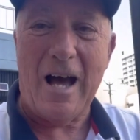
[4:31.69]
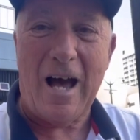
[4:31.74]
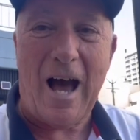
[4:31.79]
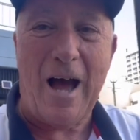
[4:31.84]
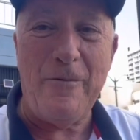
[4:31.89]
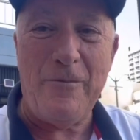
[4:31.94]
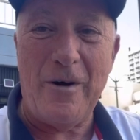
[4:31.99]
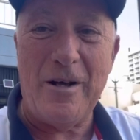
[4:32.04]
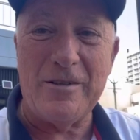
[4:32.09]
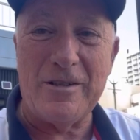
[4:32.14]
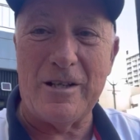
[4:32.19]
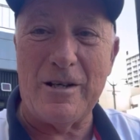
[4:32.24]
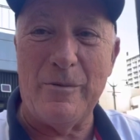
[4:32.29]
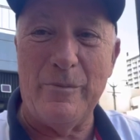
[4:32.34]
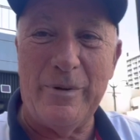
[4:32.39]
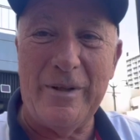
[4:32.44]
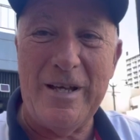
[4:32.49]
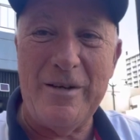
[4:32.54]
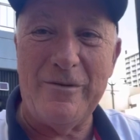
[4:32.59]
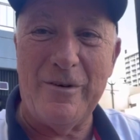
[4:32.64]
I filed a
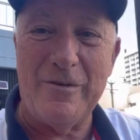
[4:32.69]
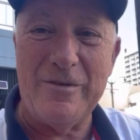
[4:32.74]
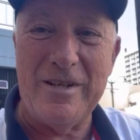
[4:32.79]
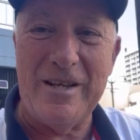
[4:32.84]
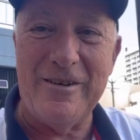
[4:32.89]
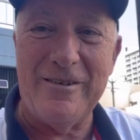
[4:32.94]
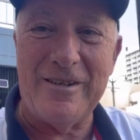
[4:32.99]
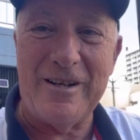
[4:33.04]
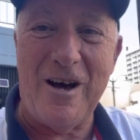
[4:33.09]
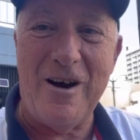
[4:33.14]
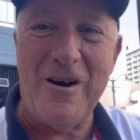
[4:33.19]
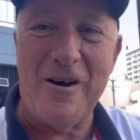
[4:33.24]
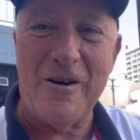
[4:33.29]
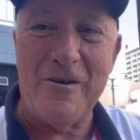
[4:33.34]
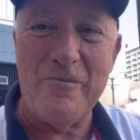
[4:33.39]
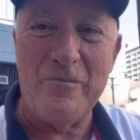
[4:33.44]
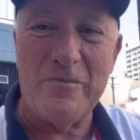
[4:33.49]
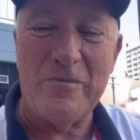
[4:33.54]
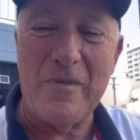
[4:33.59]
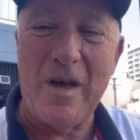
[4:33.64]
complaint with DLNR.